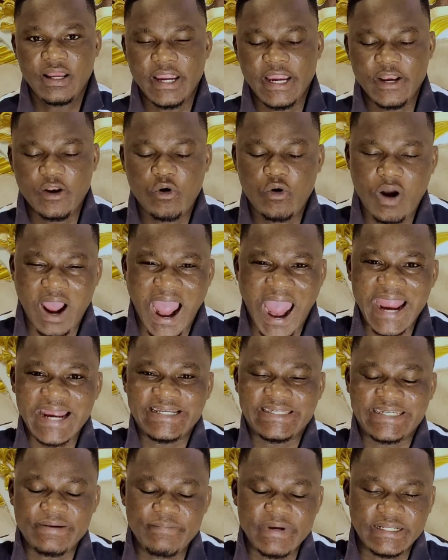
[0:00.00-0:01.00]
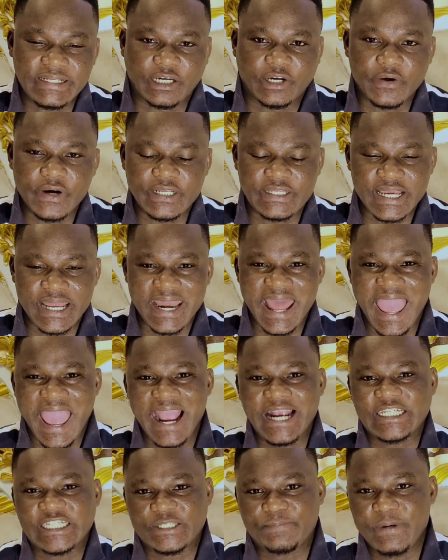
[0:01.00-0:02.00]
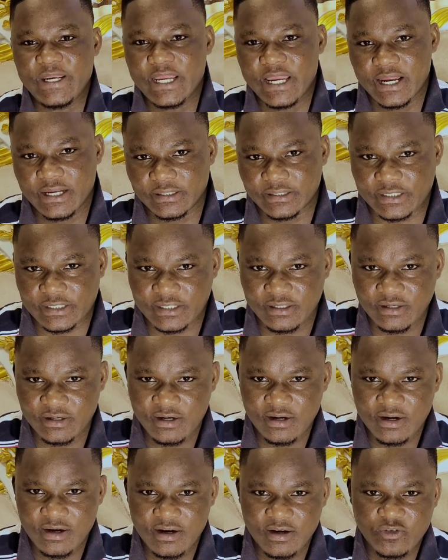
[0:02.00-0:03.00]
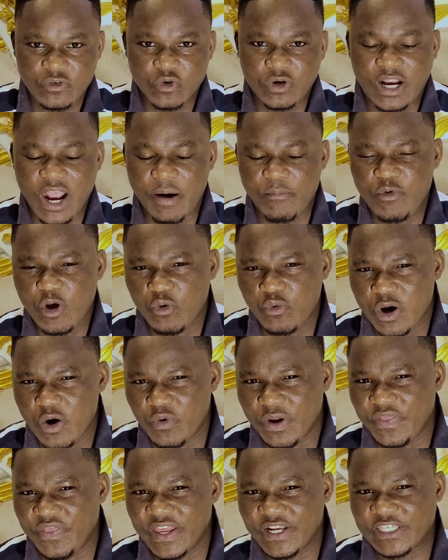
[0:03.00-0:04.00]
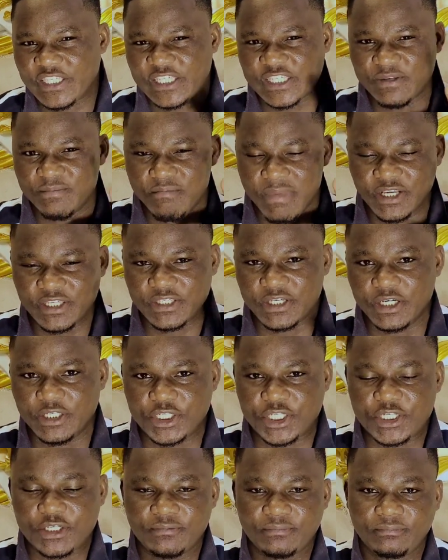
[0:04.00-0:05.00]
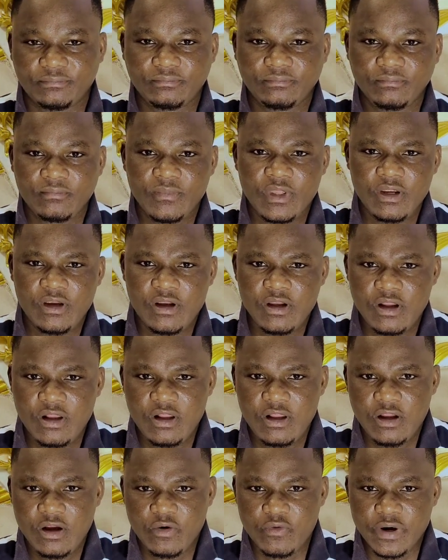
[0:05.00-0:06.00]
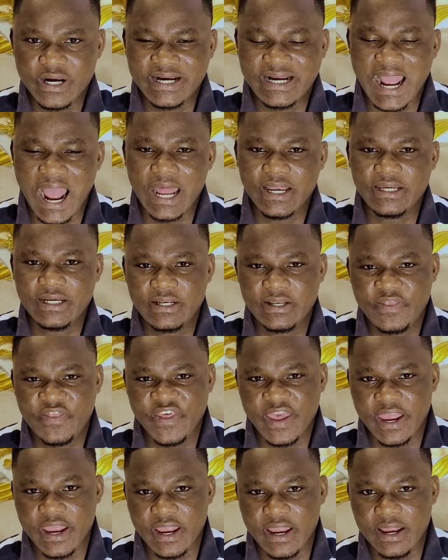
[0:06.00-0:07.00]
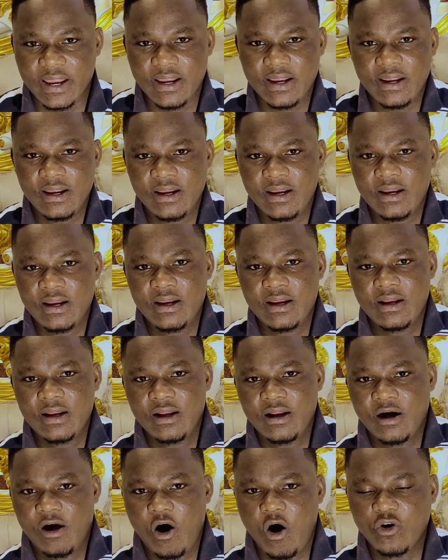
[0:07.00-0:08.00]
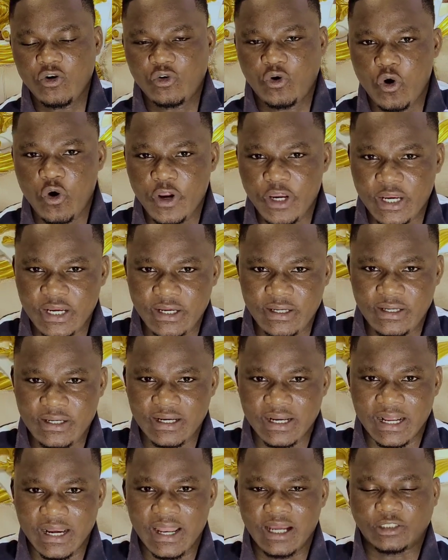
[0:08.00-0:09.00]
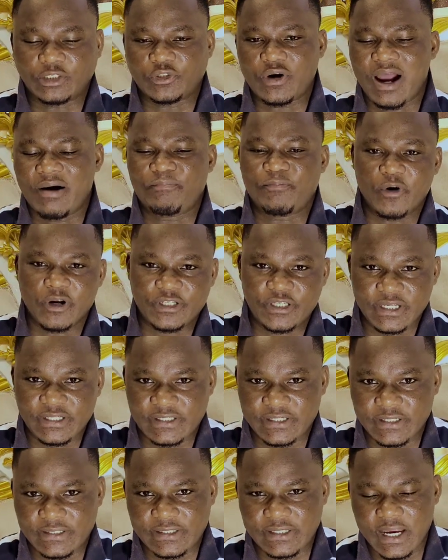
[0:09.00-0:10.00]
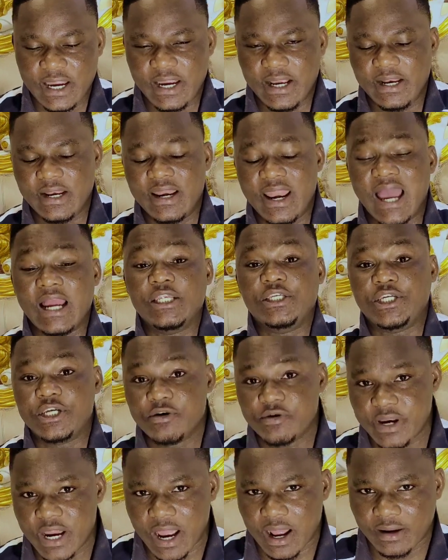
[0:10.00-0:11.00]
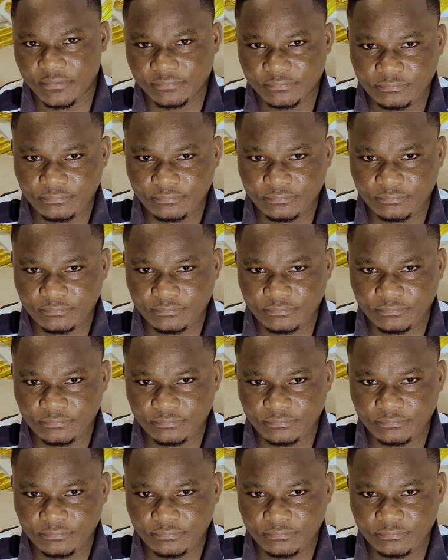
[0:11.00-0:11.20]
I deem it great and expedient to come your way with this message regarding the ongoing electoral processes in Nigeria.